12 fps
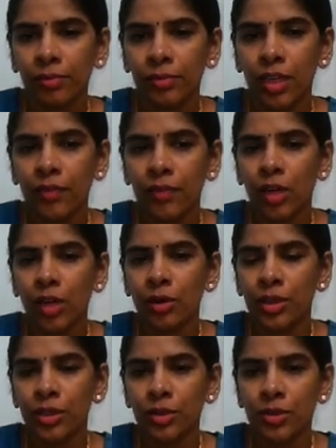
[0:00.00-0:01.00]
Then we are
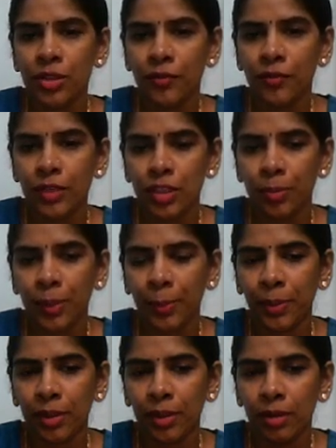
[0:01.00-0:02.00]
going to use a filter
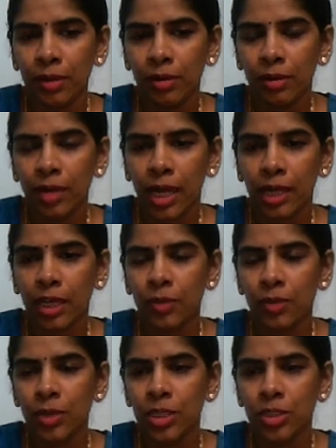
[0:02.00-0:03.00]
paper and
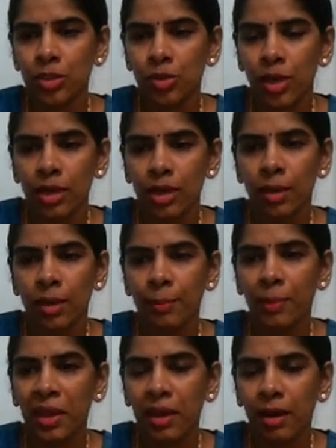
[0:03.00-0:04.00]
convert it to a
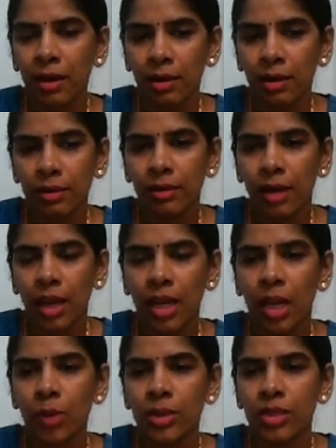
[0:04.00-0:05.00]
beaker and
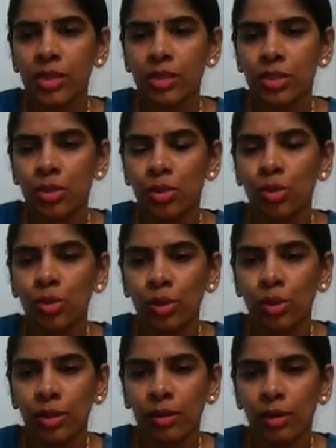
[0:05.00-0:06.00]
allowing it to cool.
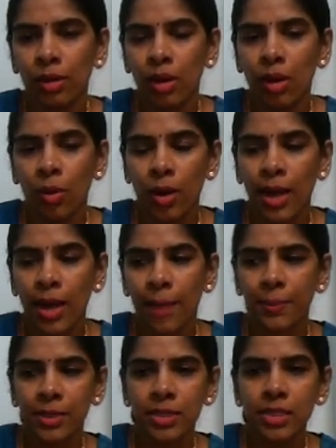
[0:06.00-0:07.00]
What
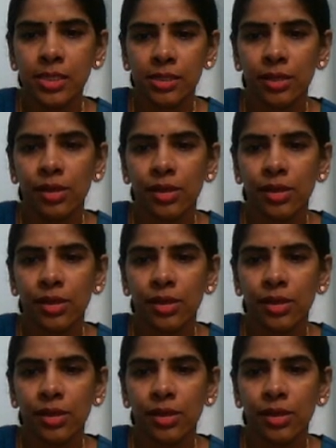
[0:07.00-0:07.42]
happens?